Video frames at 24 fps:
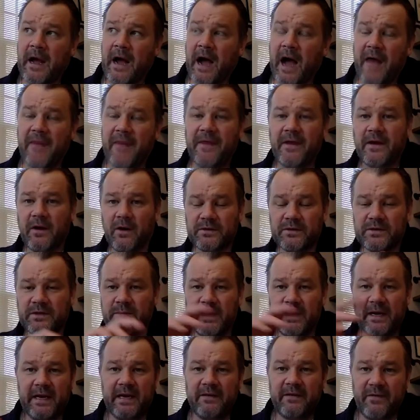I think
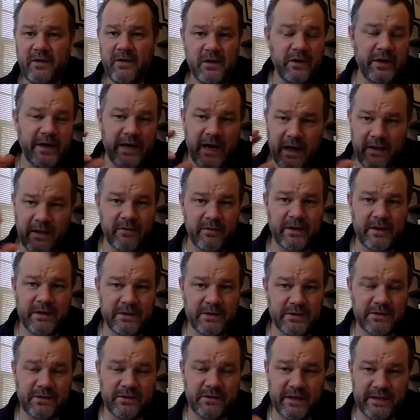ultimately, if you look at other
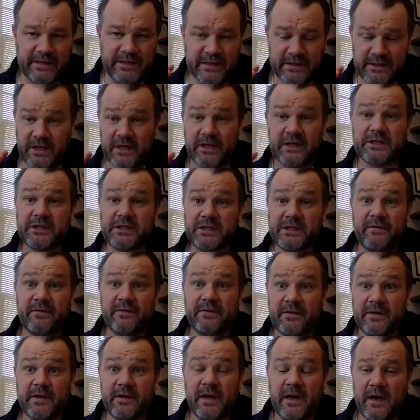industries, it's going to
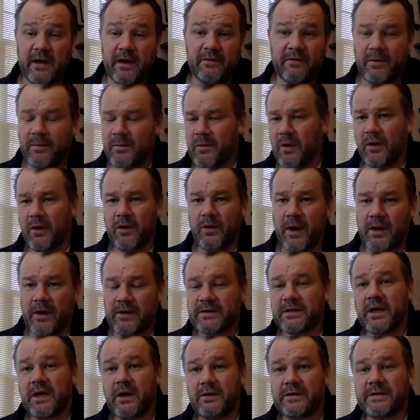shift from not who
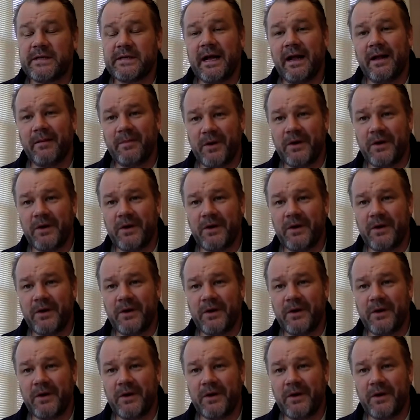owns the hotel,